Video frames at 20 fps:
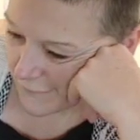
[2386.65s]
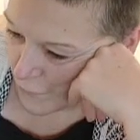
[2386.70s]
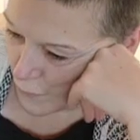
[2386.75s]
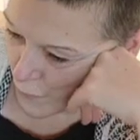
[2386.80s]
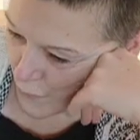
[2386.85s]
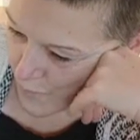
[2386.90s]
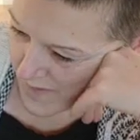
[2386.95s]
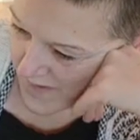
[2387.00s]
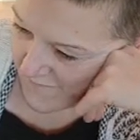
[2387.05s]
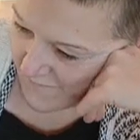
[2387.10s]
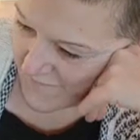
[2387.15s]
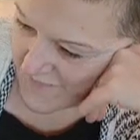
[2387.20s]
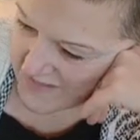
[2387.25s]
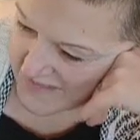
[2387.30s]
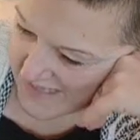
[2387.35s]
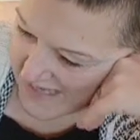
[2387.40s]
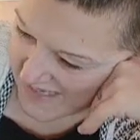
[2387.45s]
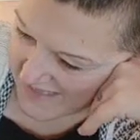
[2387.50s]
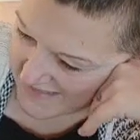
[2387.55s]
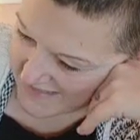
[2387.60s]
for all my
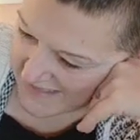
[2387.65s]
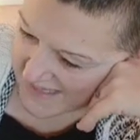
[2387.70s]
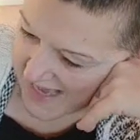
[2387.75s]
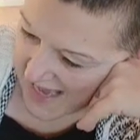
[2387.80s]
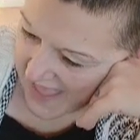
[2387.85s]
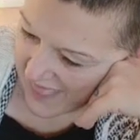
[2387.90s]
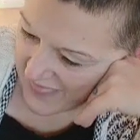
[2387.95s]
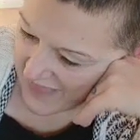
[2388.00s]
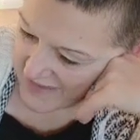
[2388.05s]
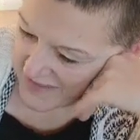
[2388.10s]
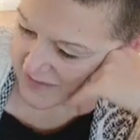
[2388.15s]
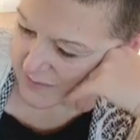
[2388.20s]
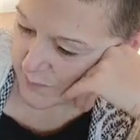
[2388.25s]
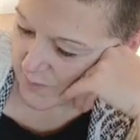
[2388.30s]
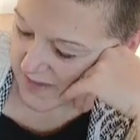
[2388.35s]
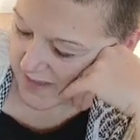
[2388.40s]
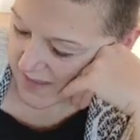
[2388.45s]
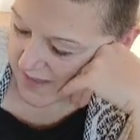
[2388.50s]
visits and that this